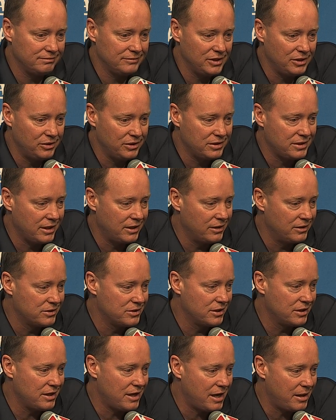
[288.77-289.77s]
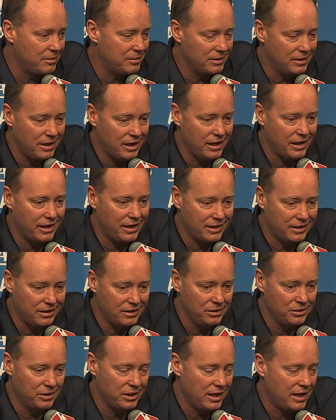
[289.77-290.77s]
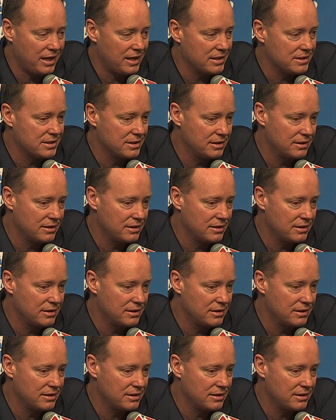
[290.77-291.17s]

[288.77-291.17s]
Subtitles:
you know, intelligent, high IQ guys.